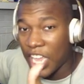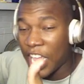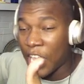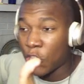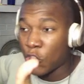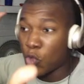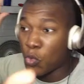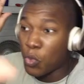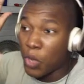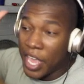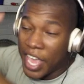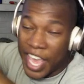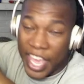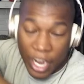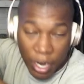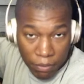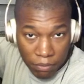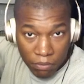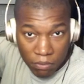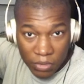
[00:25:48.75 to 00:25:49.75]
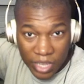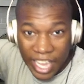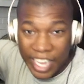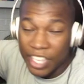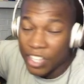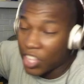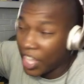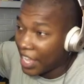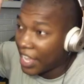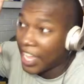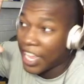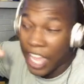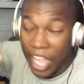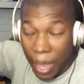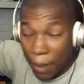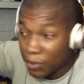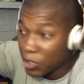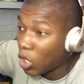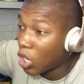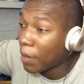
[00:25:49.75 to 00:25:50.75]
and you hit him like like
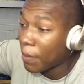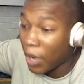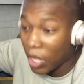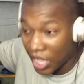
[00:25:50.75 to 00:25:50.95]
I'm talking